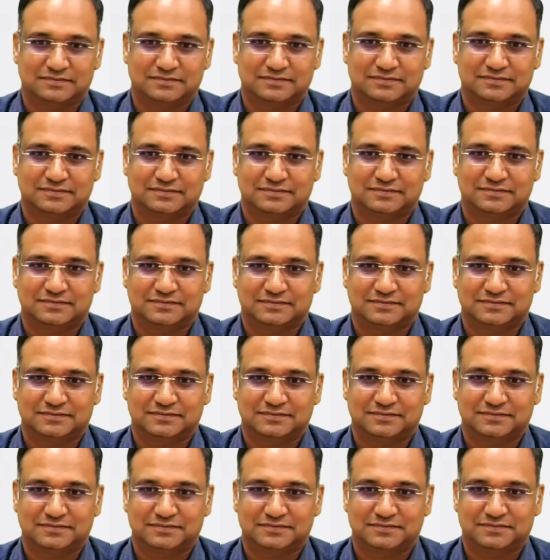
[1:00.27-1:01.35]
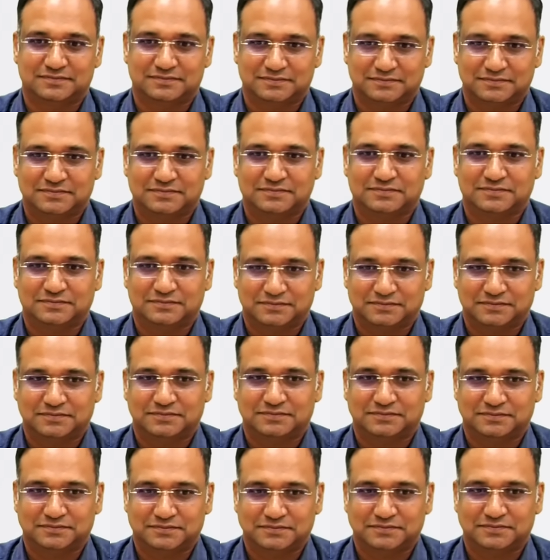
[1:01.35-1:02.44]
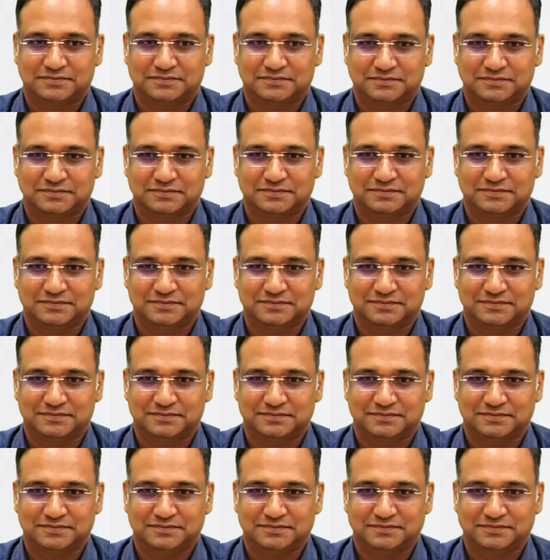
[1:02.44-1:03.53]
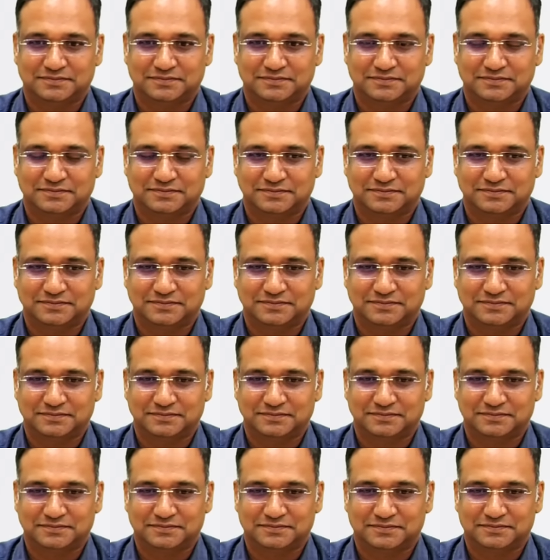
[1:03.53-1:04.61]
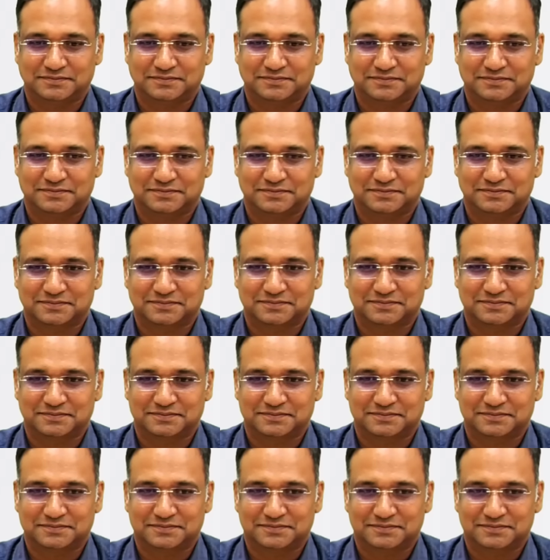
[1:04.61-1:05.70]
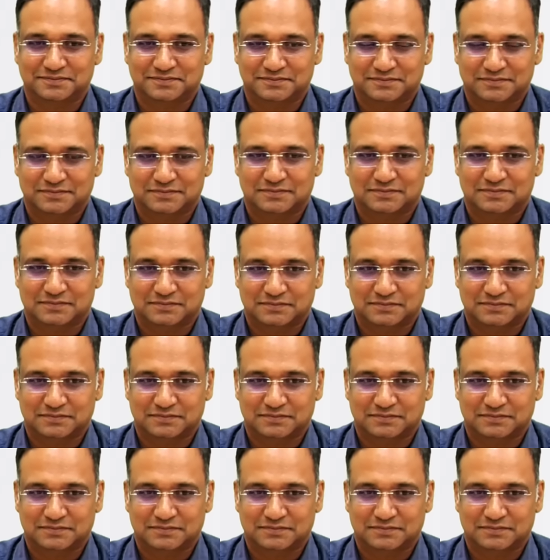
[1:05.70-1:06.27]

[no speech]